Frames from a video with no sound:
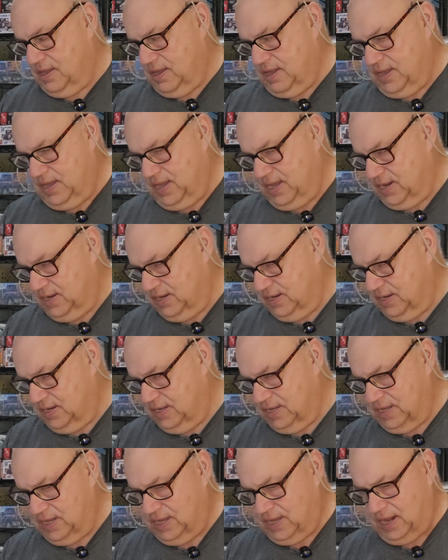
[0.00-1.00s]
And
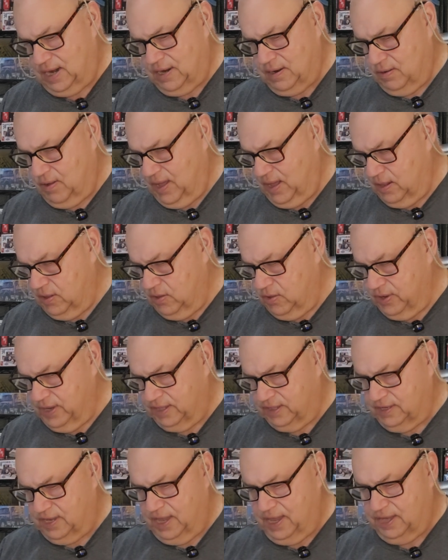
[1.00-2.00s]
I don't know how long
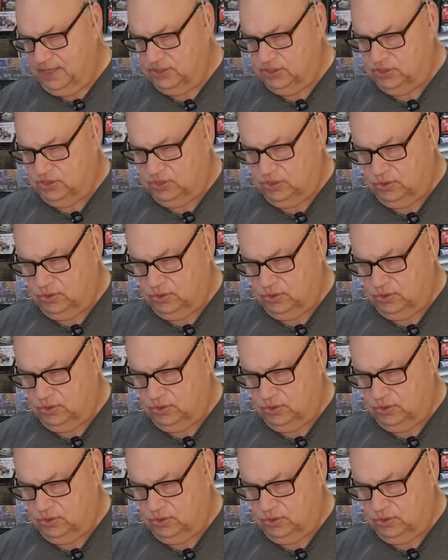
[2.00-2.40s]
it takes